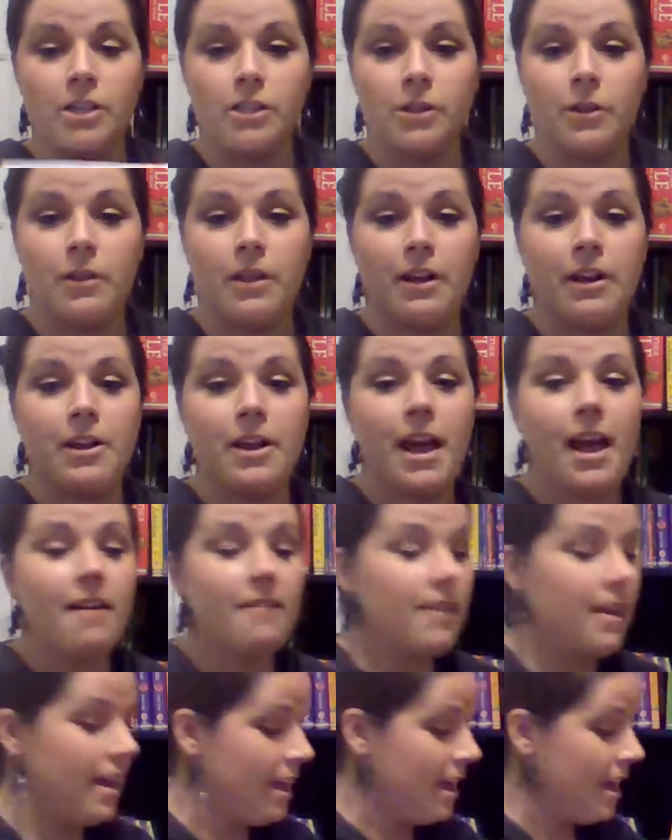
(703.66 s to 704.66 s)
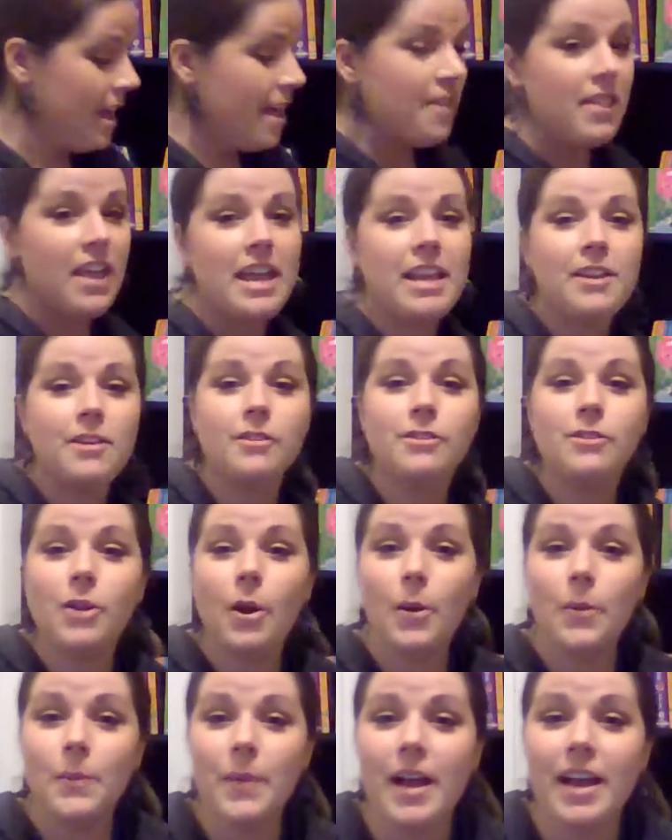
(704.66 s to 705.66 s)
So there you have it. Thank you
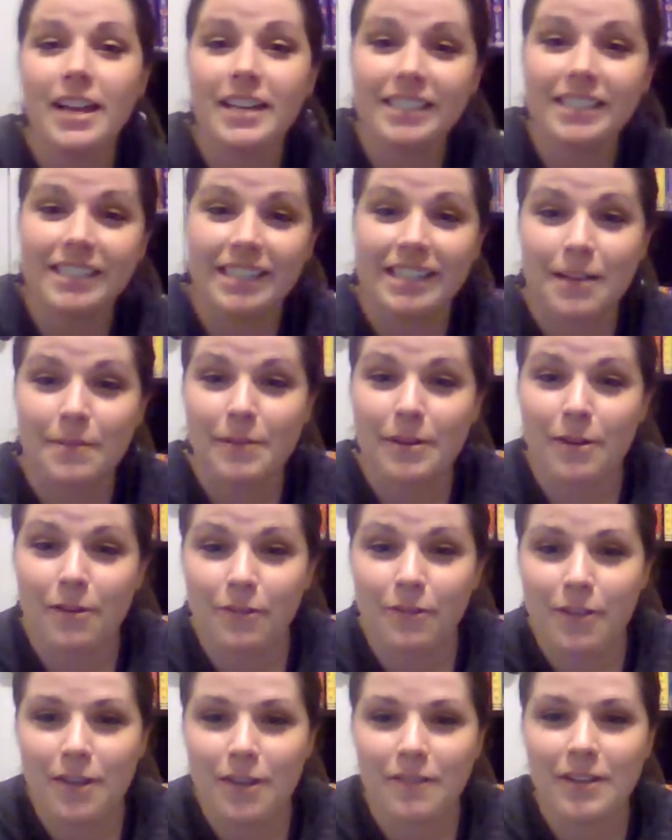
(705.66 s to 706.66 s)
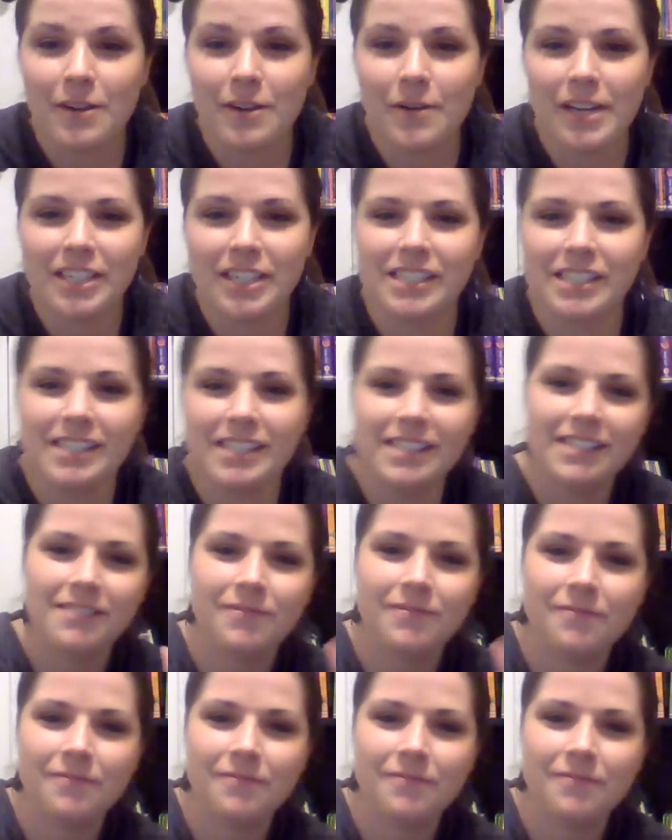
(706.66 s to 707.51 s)
so much. Let me know if you have any questions.